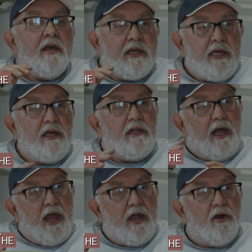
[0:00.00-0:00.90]
kill
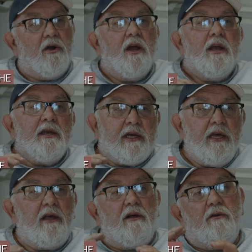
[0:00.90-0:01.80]
anger,
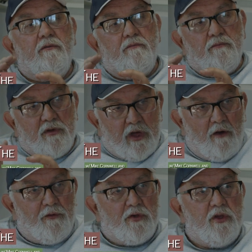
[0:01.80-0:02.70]
kill
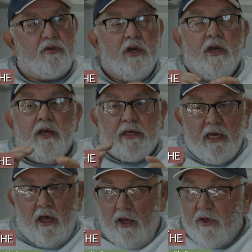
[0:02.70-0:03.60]
selfishness.
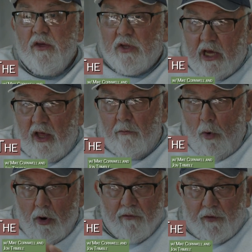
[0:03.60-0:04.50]
Kill. It says kill.
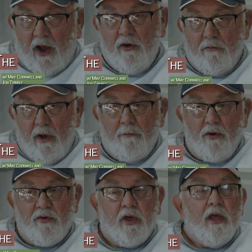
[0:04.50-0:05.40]
Mortify your
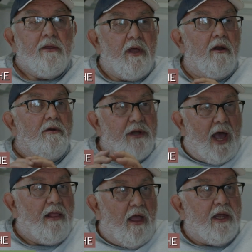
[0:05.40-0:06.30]
members that are
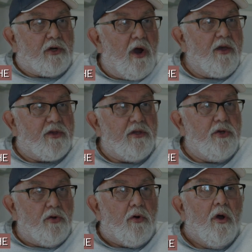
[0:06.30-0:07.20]
not like Christ in
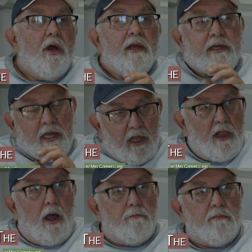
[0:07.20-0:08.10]
you.
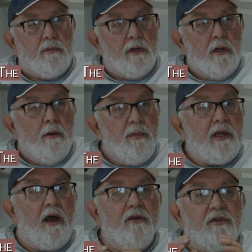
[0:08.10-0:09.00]
Kill them.
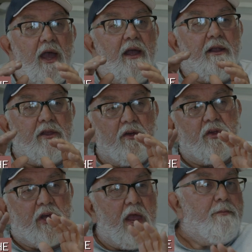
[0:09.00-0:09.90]
Because they
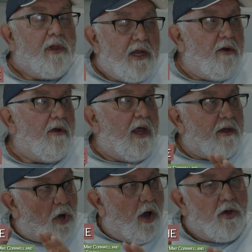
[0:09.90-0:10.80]
just keep lingering
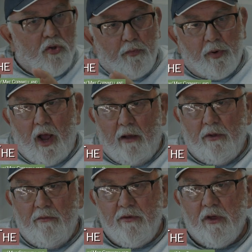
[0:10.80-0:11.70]
and cause you
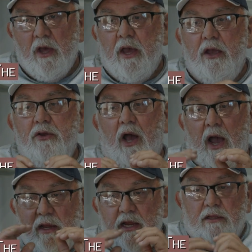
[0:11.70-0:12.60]
problems, and
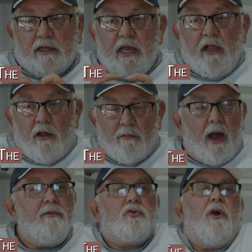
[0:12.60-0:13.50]
I need to kill them.
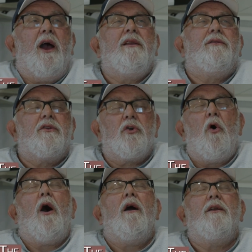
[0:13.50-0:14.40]
I'm trying
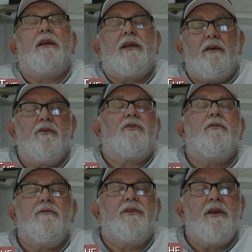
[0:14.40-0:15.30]
so hard to kill
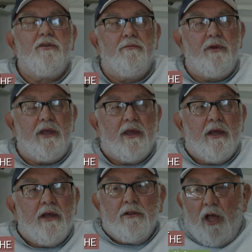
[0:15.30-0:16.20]
certain things in me.
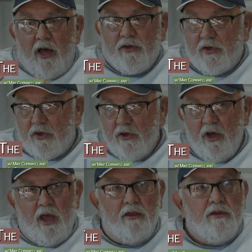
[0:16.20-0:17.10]
Lusts
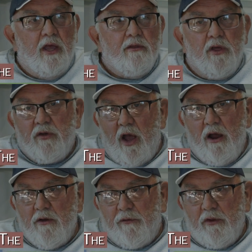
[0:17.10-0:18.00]
and
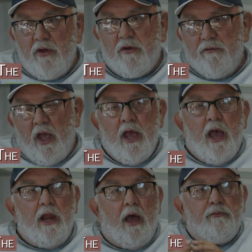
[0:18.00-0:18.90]
desires for this. And
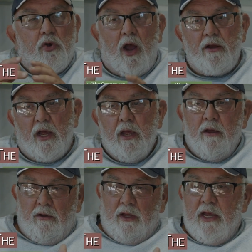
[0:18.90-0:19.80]
I'm trying to,
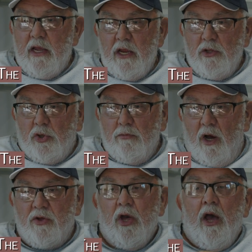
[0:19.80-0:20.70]
eating too
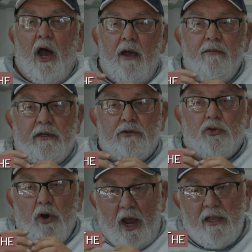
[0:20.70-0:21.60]
much. I'm
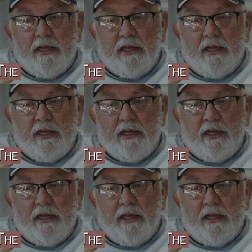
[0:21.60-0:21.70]
trying